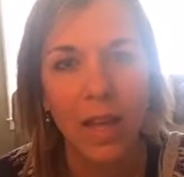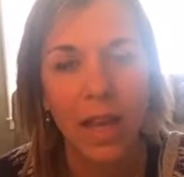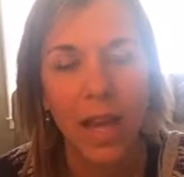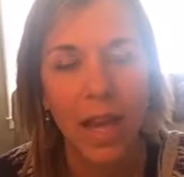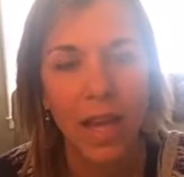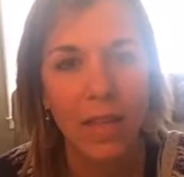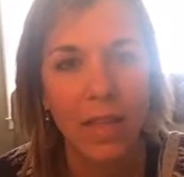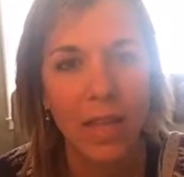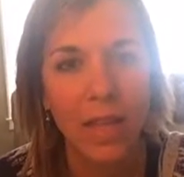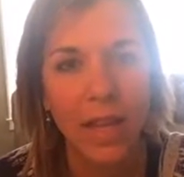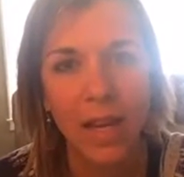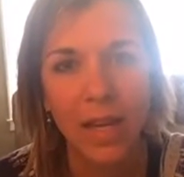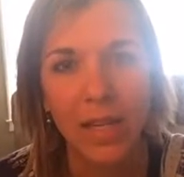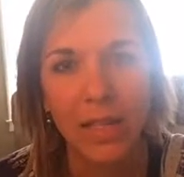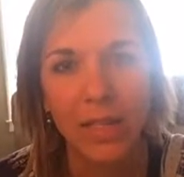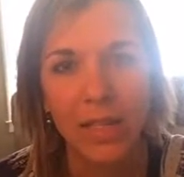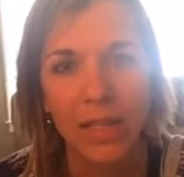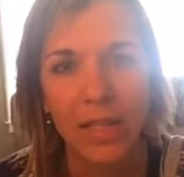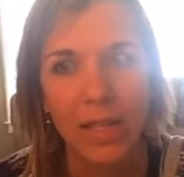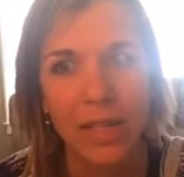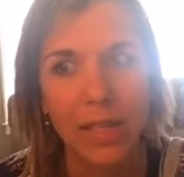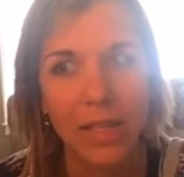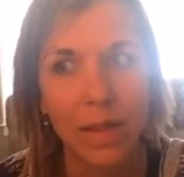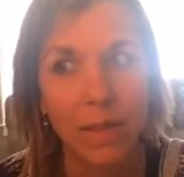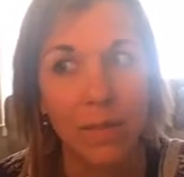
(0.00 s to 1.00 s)
and then I
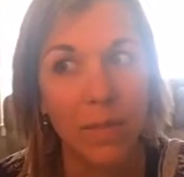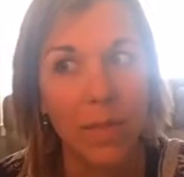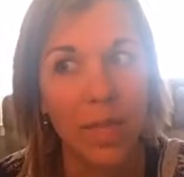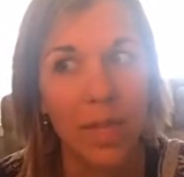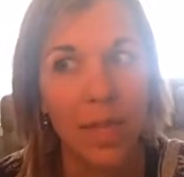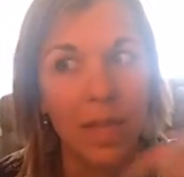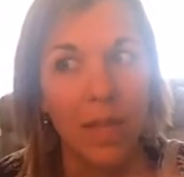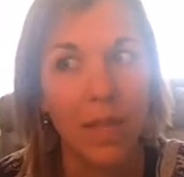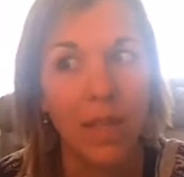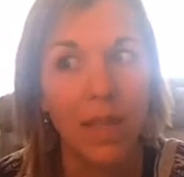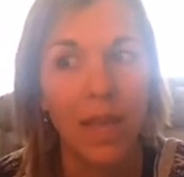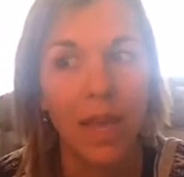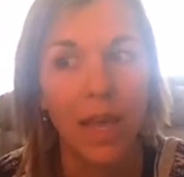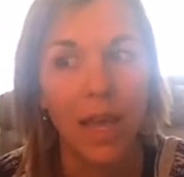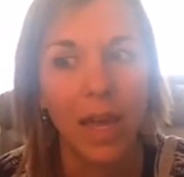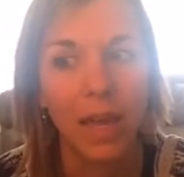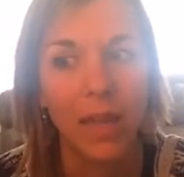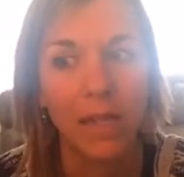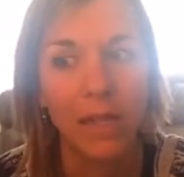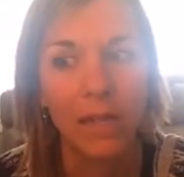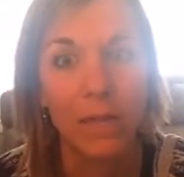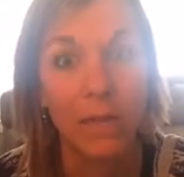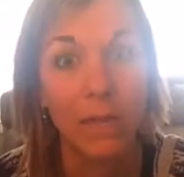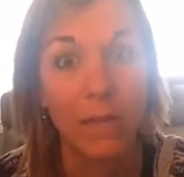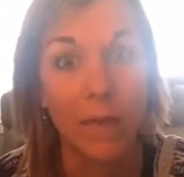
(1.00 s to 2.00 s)
see something that
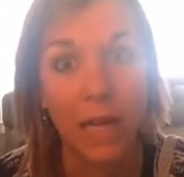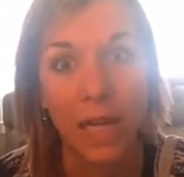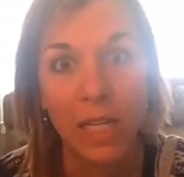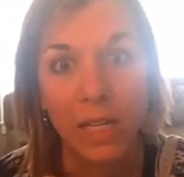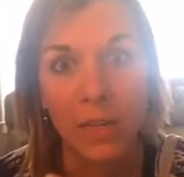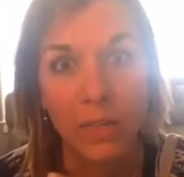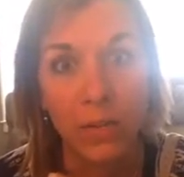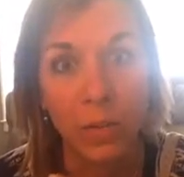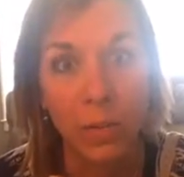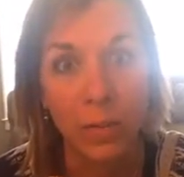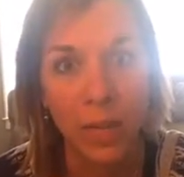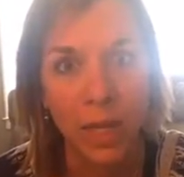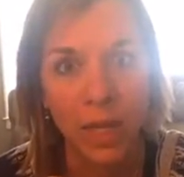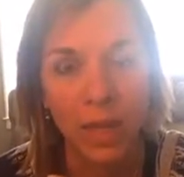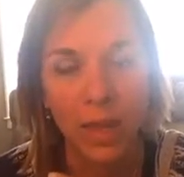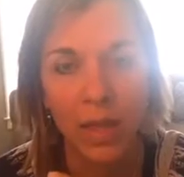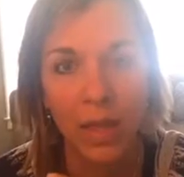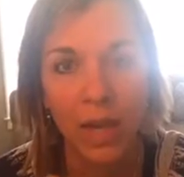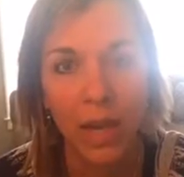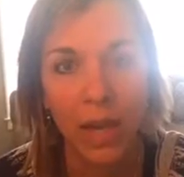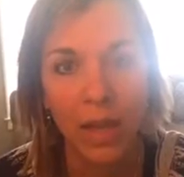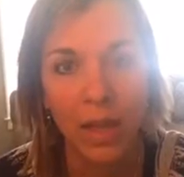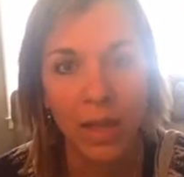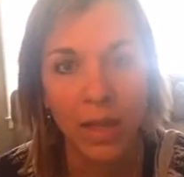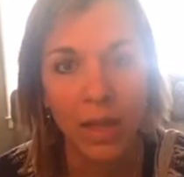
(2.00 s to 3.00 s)
is a vice for me and
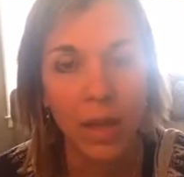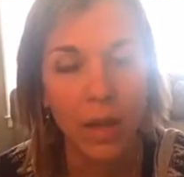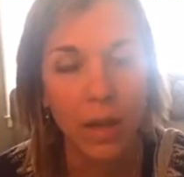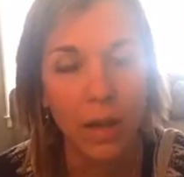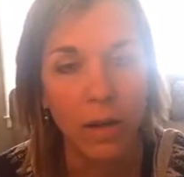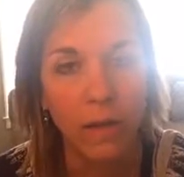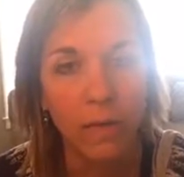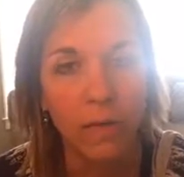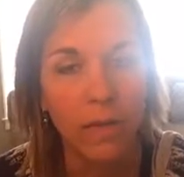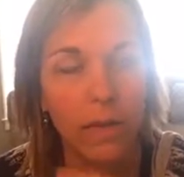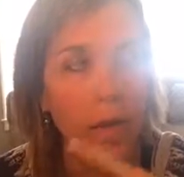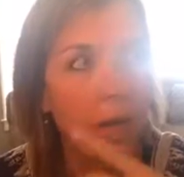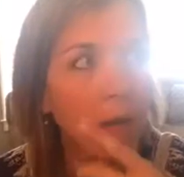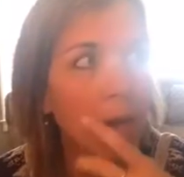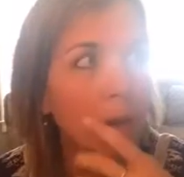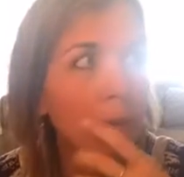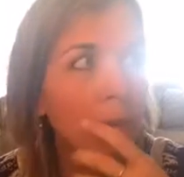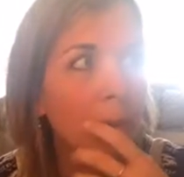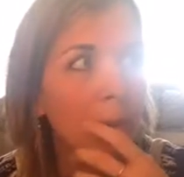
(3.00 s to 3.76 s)
that I love, I'm